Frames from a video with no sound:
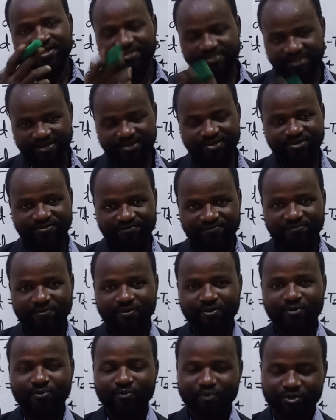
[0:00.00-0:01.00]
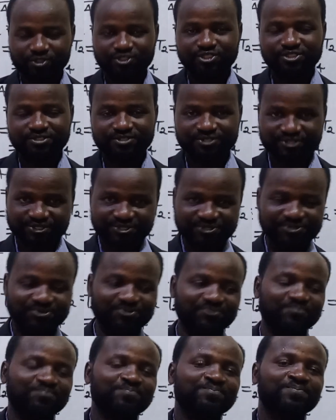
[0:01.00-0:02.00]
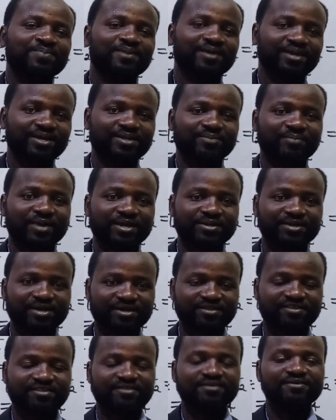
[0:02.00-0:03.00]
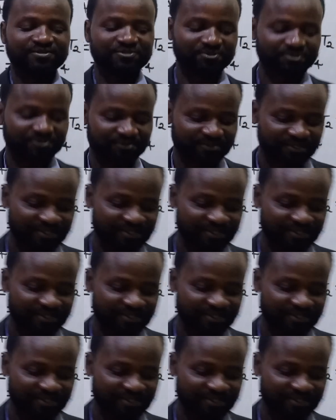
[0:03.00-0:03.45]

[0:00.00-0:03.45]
Thank you for watching. See you in my next video.